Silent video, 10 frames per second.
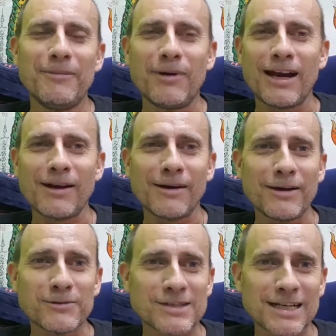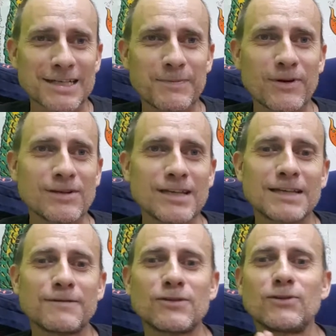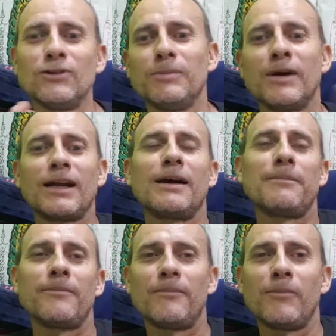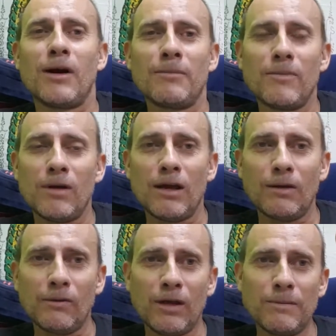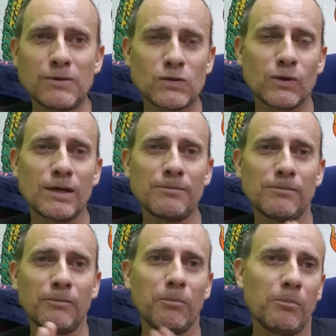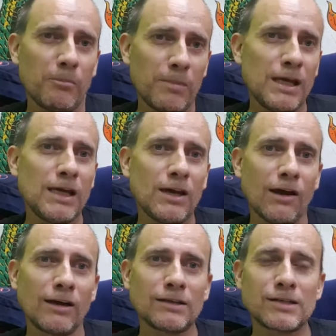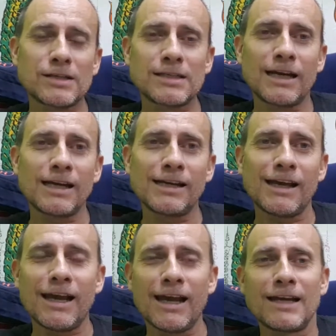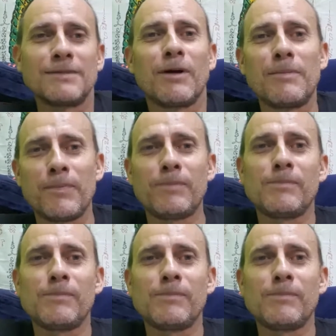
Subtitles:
But anyway, it was an experience, that's for sure. But in between me going to study and my